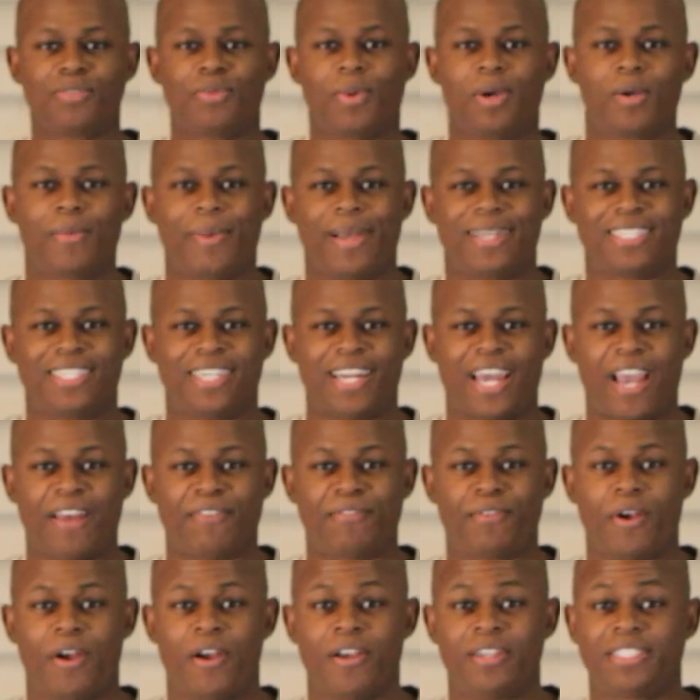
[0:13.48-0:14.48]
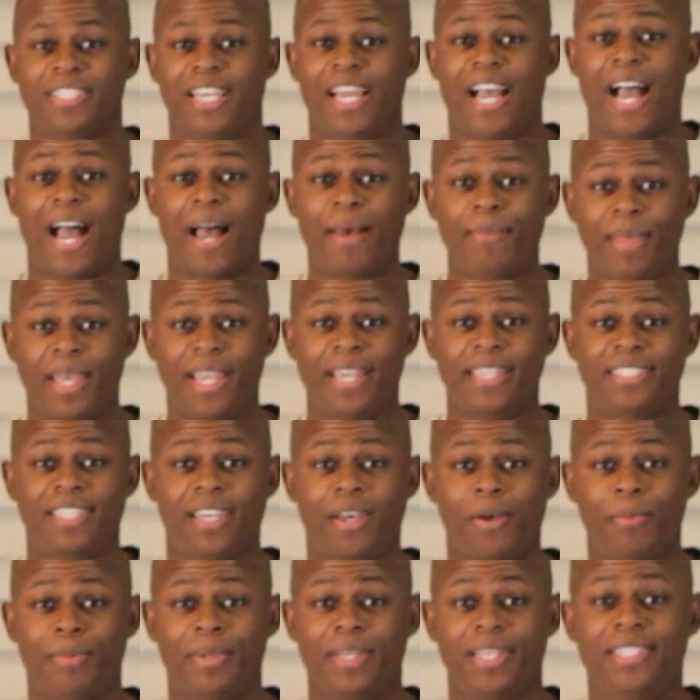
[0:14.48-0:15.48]
welcome back to the After Hours. I'm the
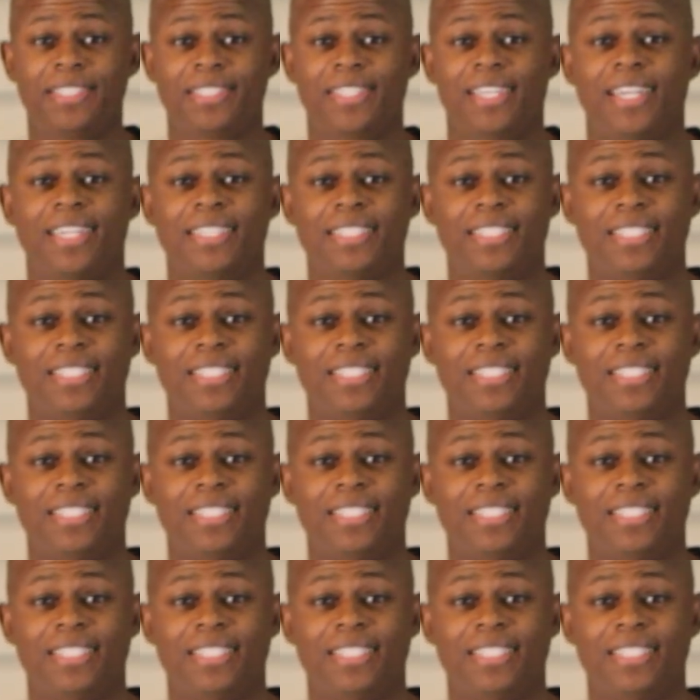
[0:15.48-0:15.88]
A-Tail Beast, and